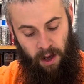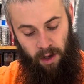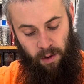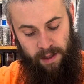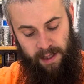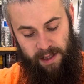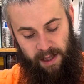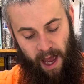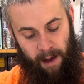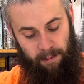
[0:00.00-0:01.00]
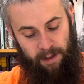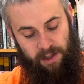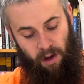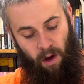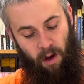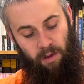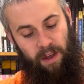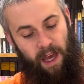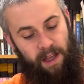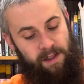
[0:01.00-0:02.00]
Who has established all
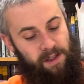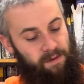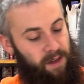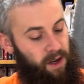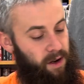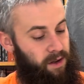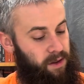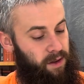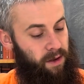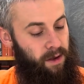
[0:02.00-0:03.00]
the ends of the earth?